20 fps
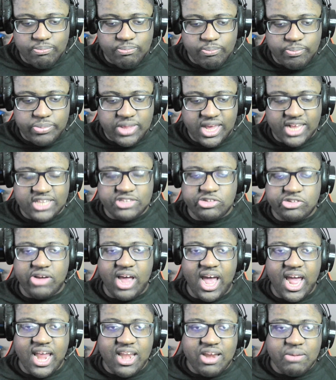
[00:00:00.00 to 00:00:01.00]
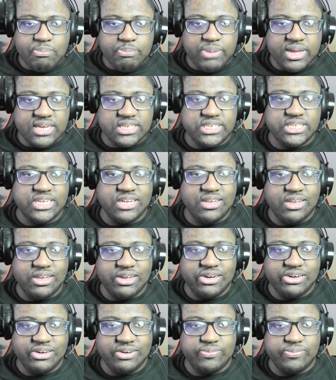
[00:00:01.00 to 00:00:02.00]
They try their best to
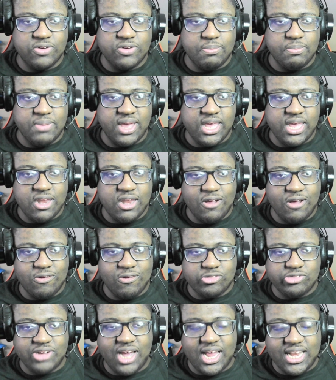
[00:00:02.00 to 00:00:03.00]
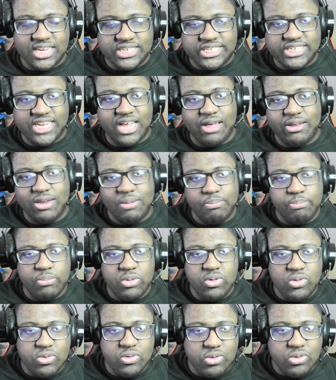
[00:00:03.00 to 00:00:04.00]
learn from it, you know, try to sell the
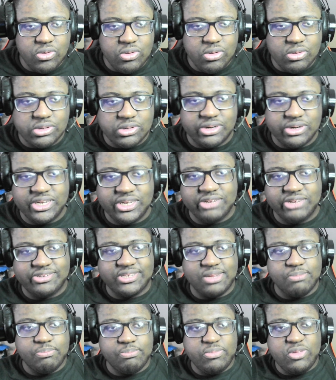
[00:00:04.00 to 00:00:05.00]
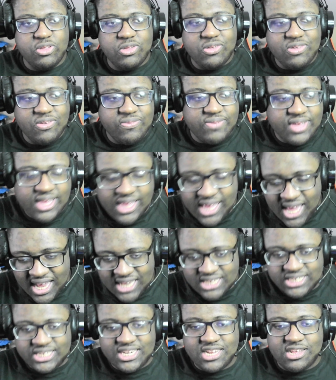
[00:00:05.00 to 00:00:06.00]
moves or use the move
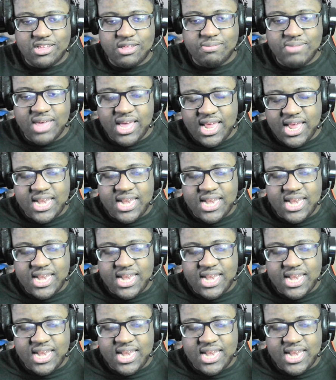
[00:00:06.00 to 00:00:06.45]
against them.